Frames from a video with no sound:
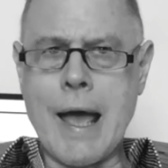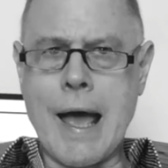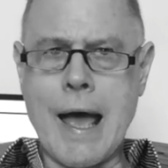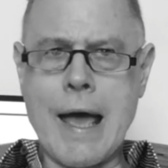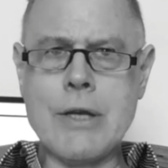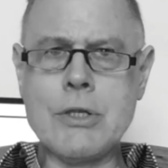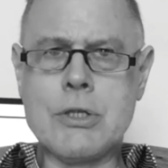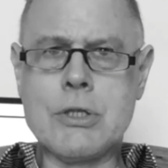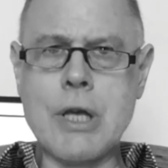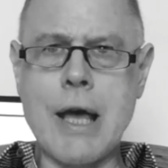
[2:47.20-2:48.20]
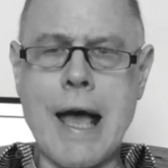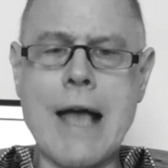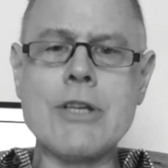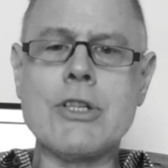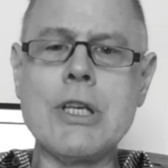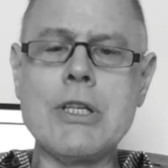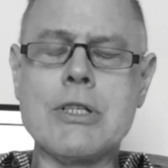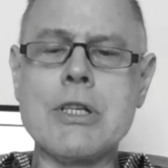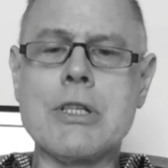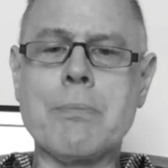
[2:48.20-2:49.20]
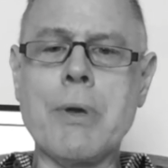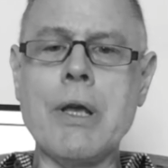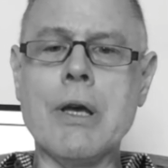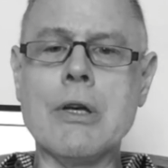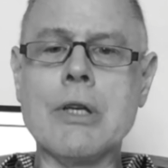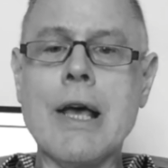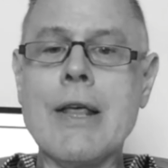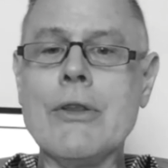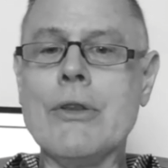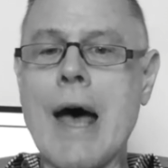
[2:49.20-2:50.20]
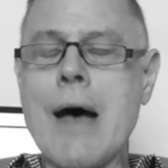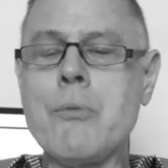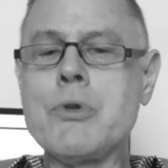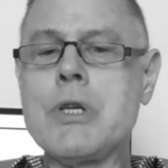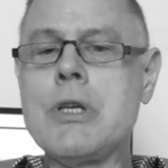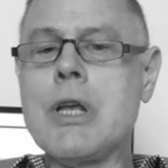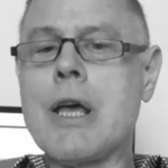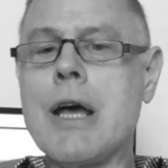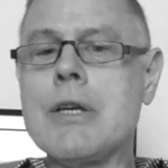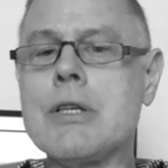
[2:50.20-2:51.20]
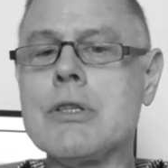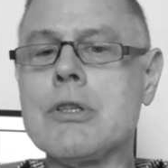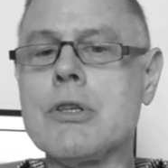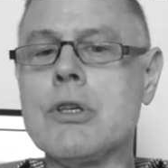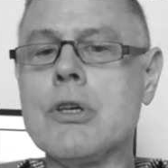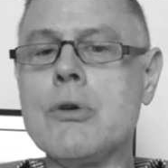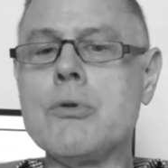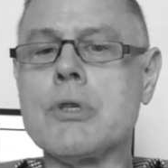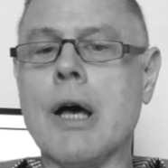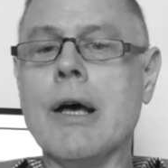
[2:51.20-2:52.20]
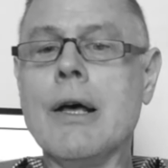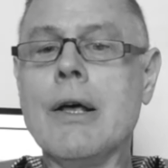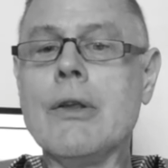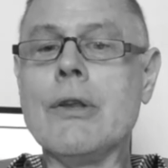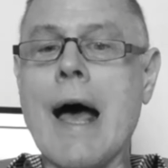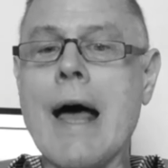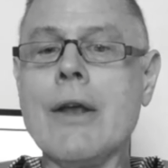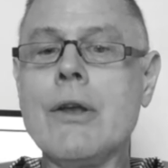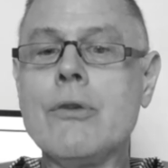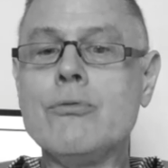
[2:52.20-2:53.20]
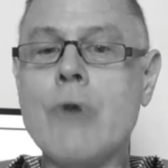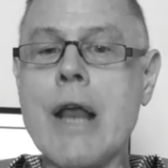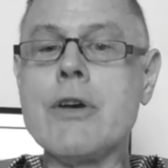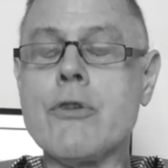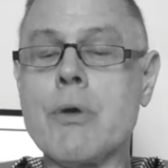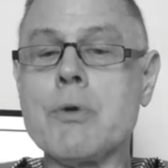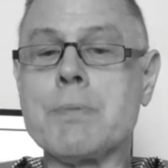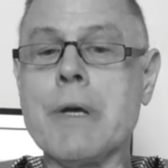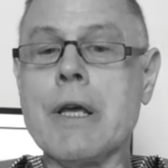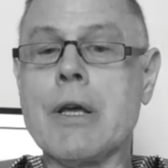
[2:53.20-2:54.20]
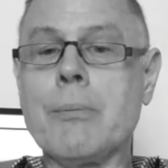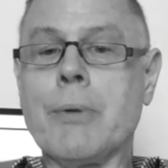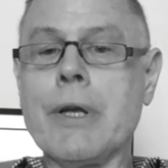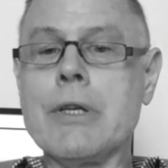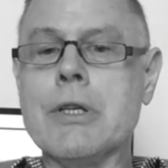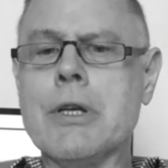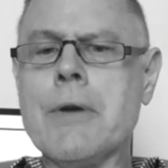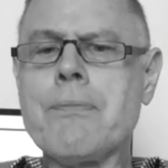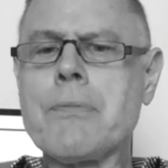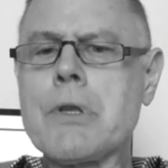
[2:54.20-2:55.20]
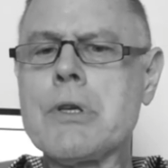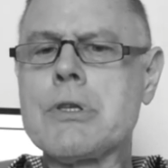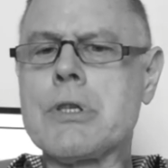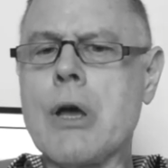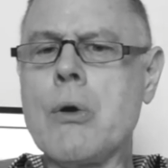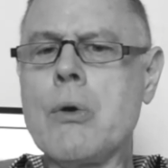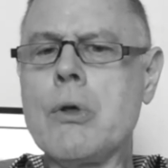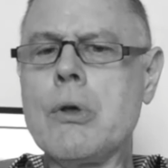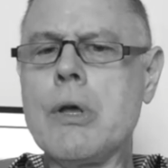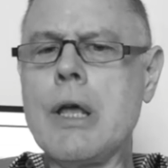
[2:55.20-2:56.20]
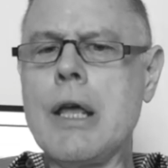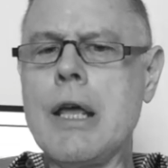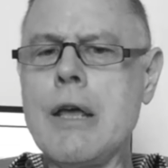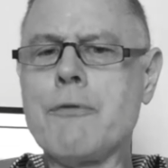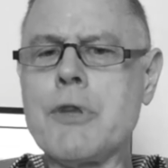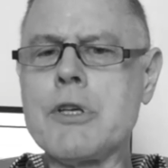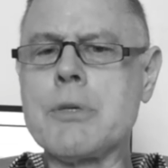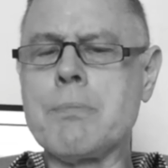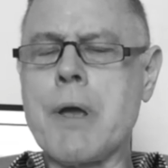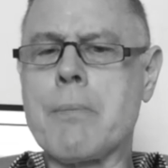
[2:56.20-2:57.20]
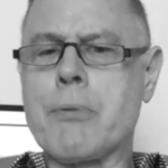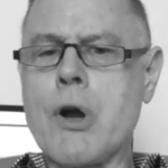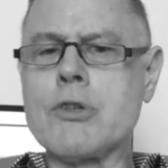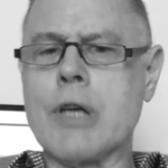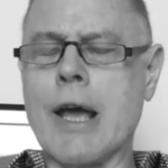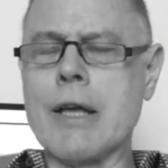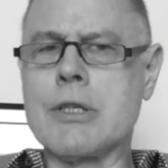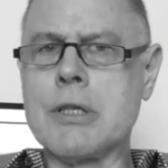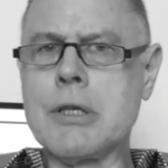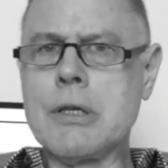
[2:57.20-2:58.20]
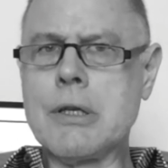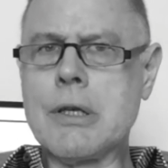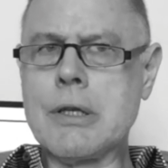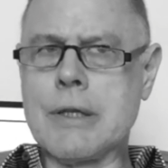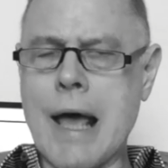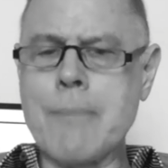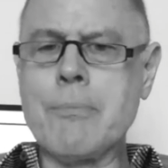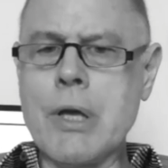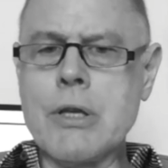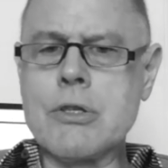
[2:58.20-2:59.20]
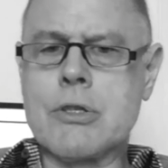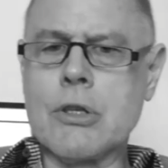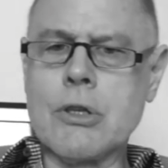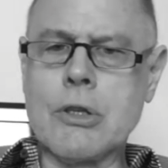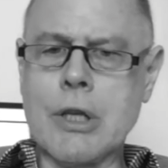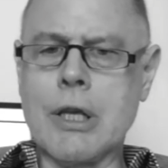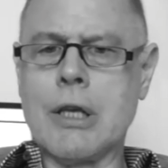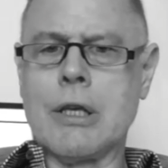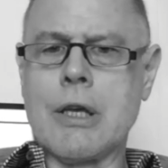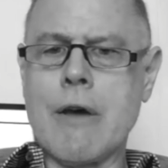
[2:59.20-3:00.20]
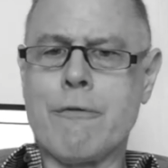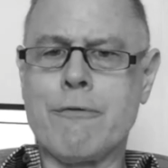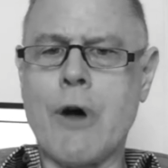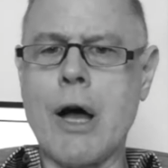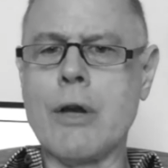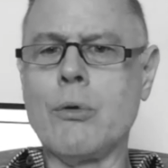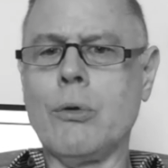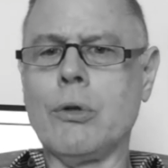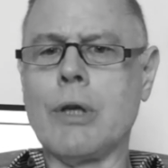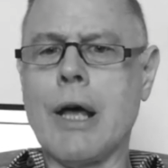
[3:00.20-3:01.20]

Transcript: and as these disappeared, that was indicating to the user that rendering was being completed. So if there's a big project, that means that the final